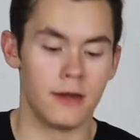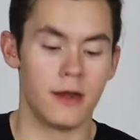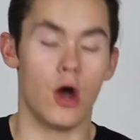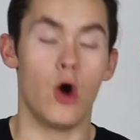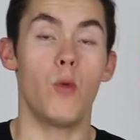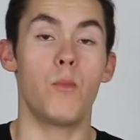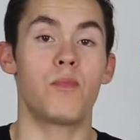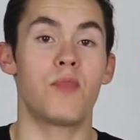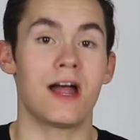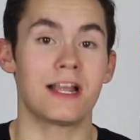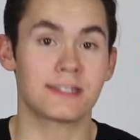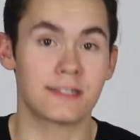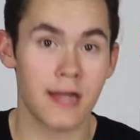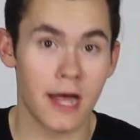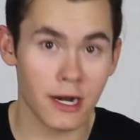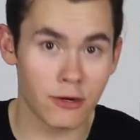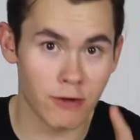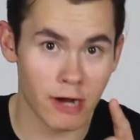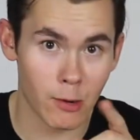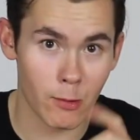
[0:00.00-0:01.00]
Nope, that's
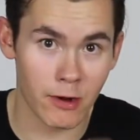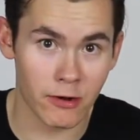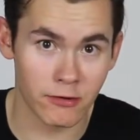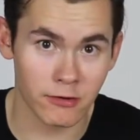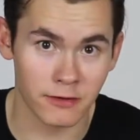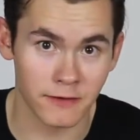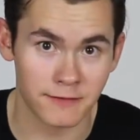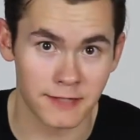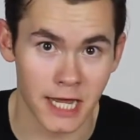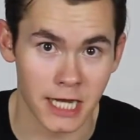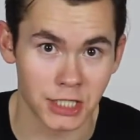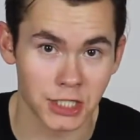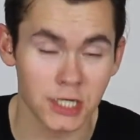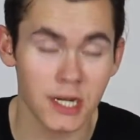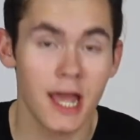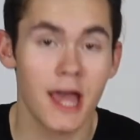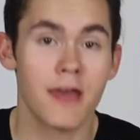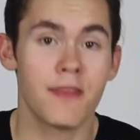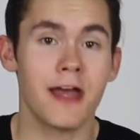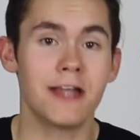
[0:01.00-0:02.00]
not a great way to relieve
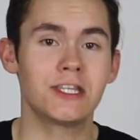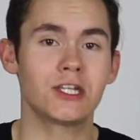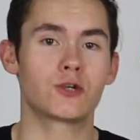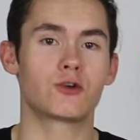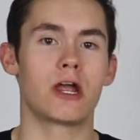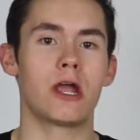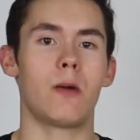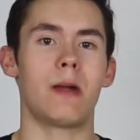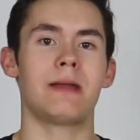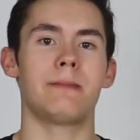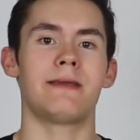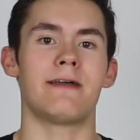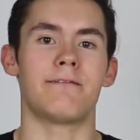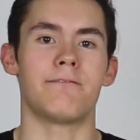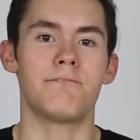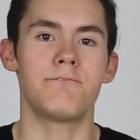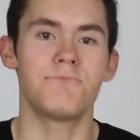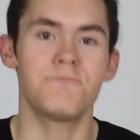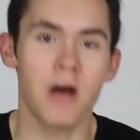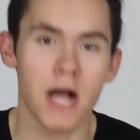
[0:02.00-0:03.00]
tension. That's a great way to be a
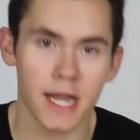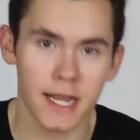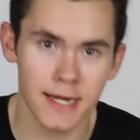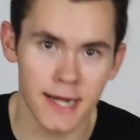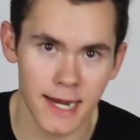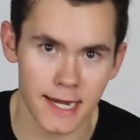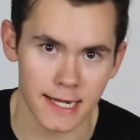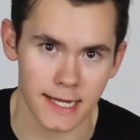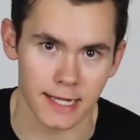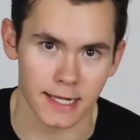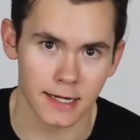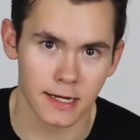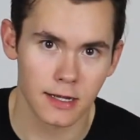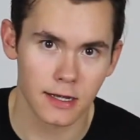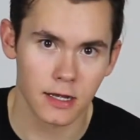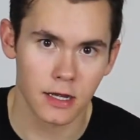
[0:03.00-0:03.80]
fucking idiot.